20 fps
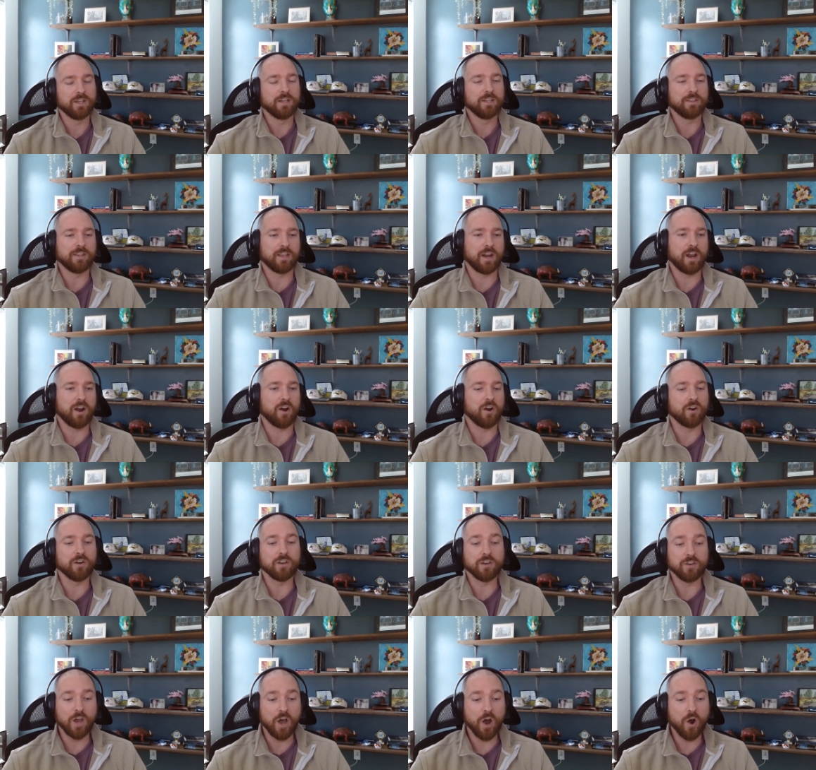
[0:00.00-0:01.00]
that I
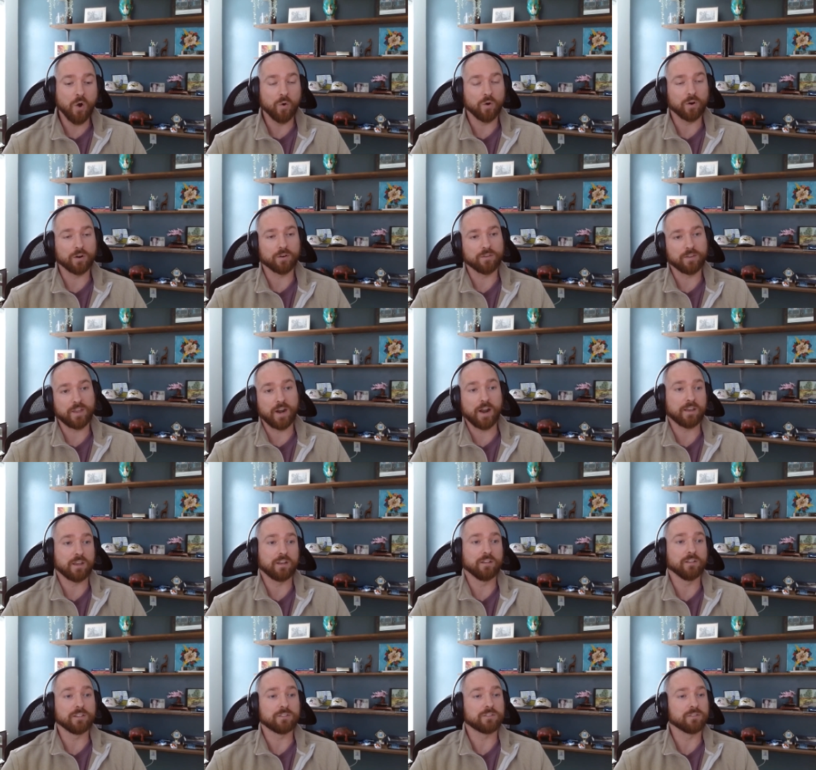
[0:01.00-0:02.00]
already know or that I can
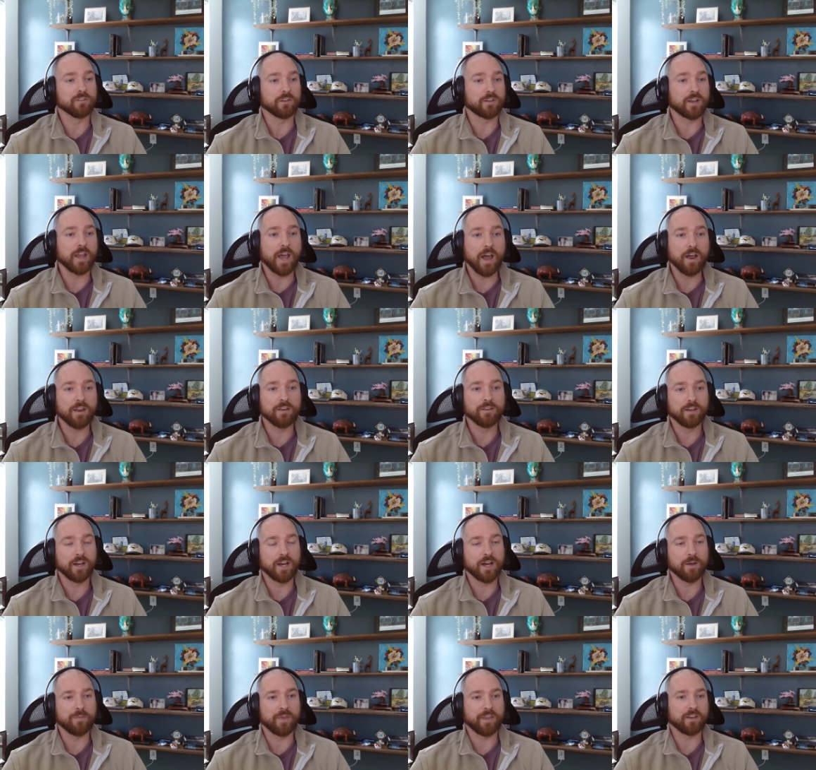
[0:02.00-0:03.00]
at least look at
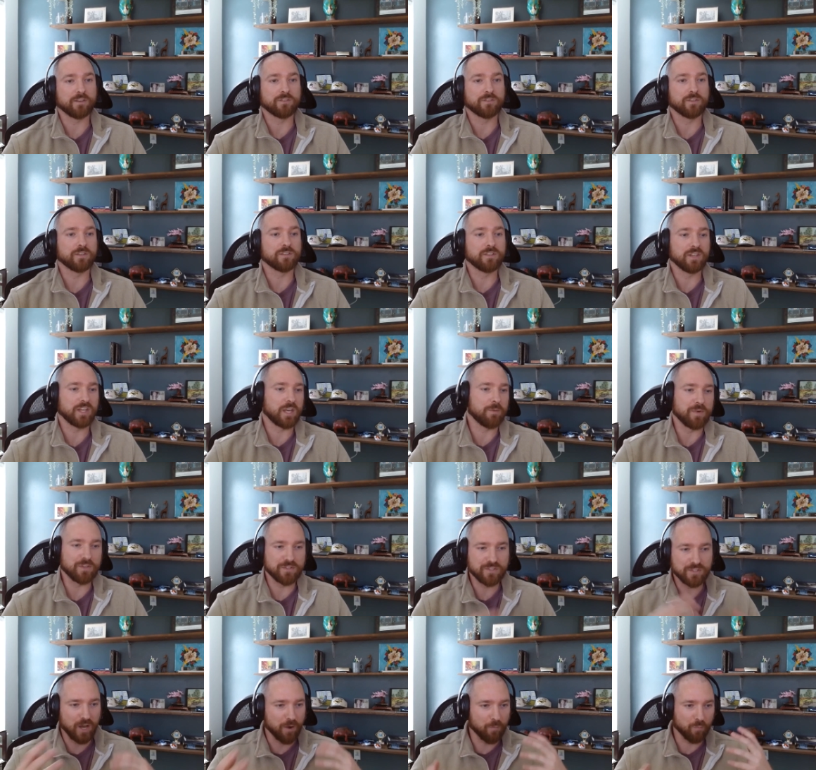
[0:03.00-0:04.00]
that exists to give me
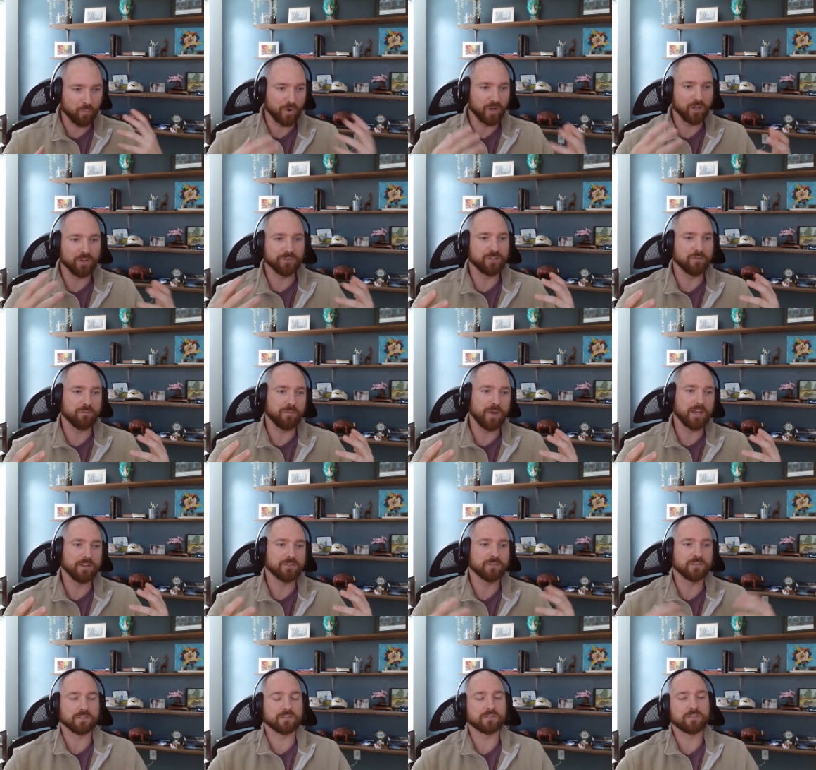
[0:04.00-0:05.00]
some relative
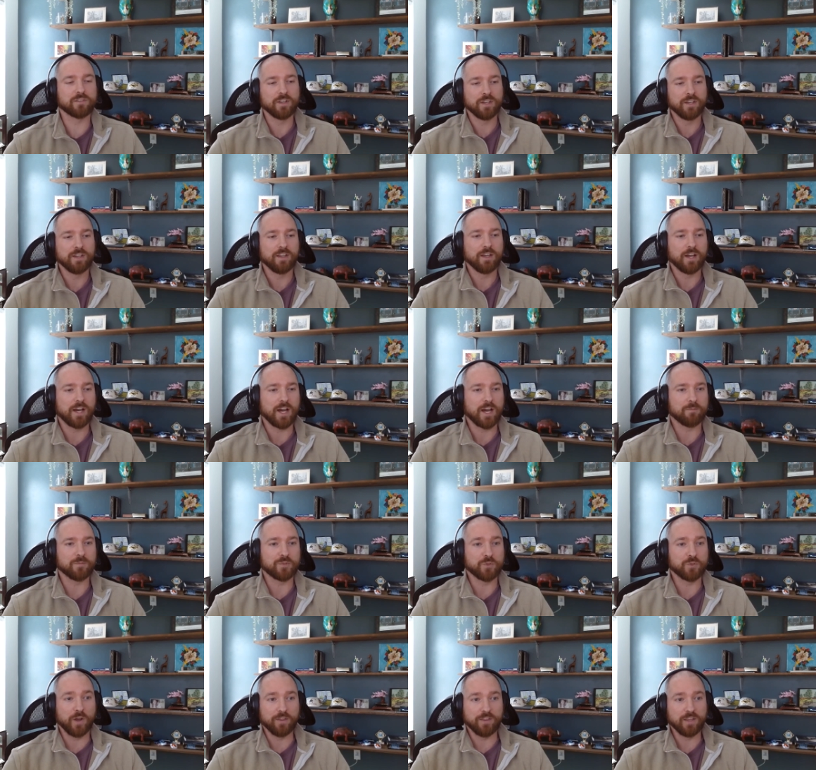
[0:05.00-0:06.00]
basis.
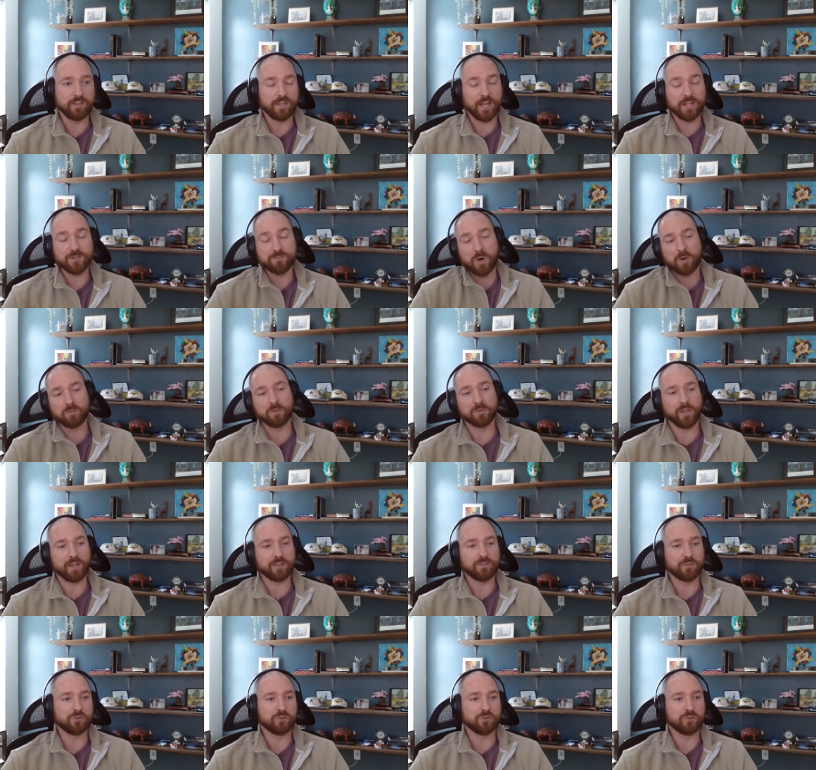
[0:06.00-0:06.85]
So I think that's probably like the